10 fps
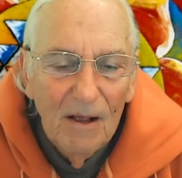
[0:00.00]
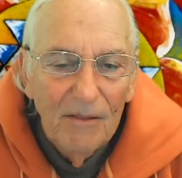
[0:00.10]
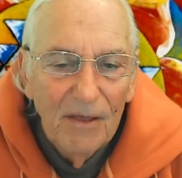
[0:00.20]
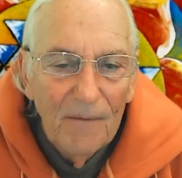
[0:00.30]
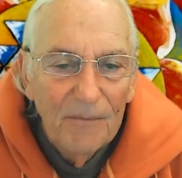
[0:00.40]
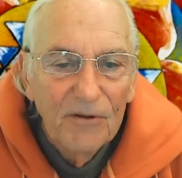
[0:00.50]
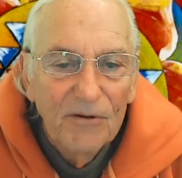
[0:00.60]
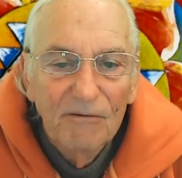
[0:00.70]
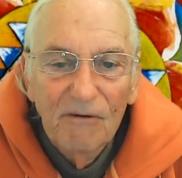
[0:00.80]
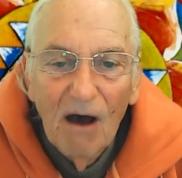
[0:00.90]
that the
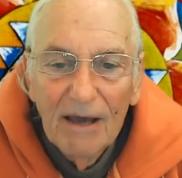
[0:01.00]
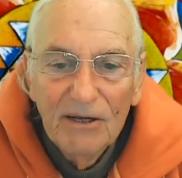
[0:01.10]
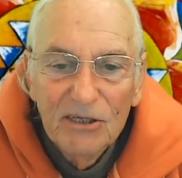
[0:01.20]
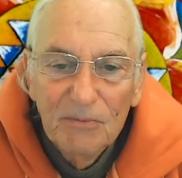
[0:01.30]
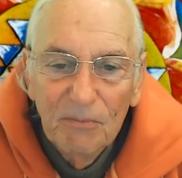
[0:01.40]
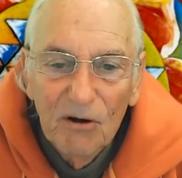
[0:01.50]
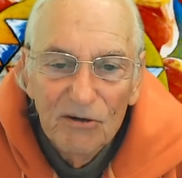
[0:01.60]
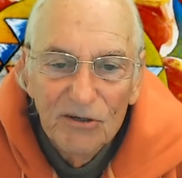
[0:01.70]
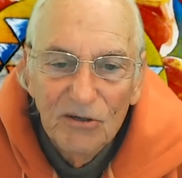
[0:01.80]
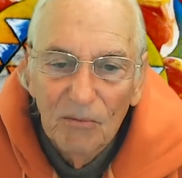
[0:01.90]
divine is
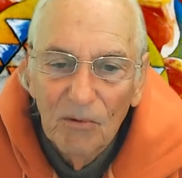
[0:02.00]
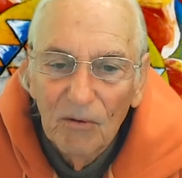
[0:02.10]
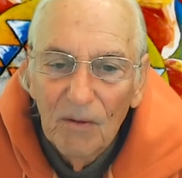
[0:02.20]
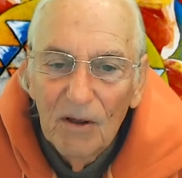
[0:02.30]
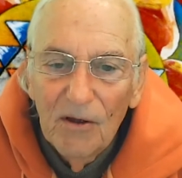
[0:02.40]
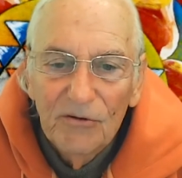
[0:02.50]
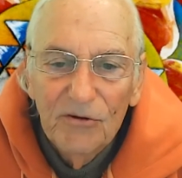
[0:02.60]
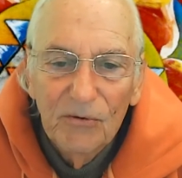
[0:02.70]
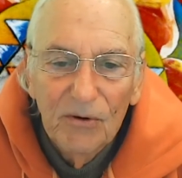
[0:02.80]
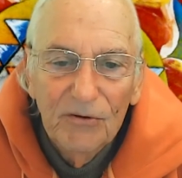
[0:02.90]
personable
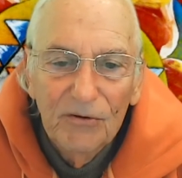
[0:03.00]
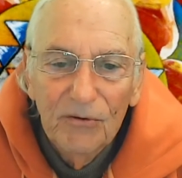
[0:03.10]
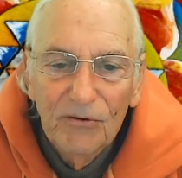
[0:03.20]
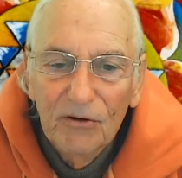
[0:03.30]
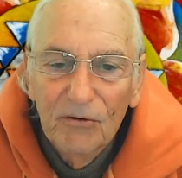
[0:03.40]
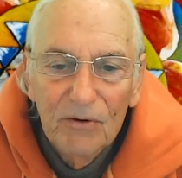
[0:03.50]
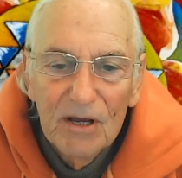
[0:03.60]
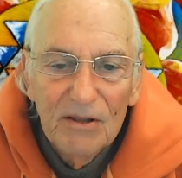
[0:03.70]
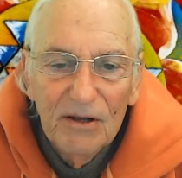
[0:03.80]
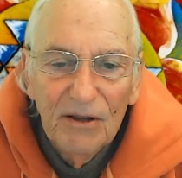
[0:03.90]
to a degree
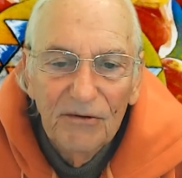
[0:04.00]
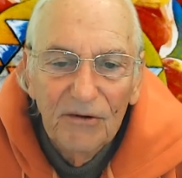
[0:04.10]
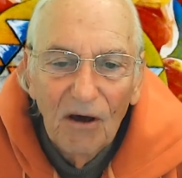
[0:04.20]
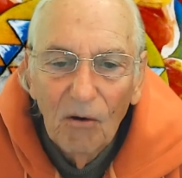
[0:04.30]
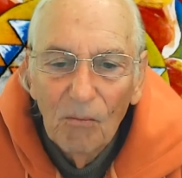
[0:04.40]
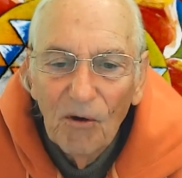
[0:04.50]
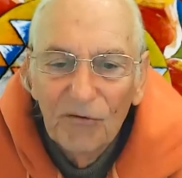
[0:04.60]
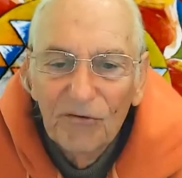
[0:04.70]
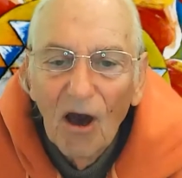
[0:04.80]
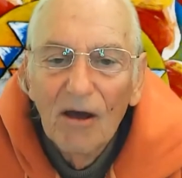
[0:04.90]
that is
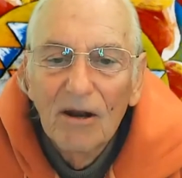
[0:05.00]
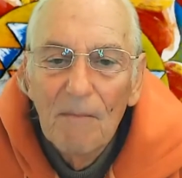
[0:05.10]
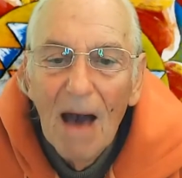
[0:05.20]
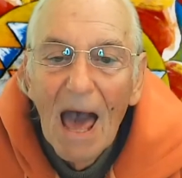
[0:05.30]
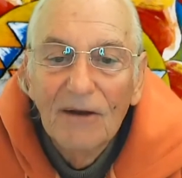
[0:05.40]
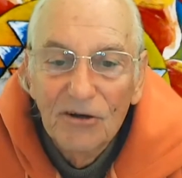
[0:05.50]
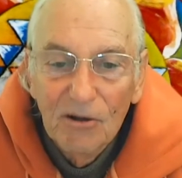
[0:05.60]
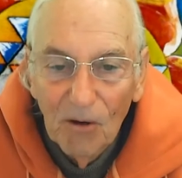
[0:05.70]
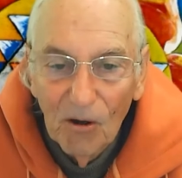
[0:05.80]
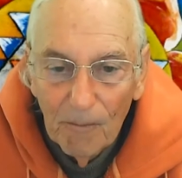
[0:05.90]
almost
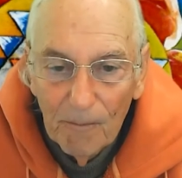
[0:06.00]
unimaginable.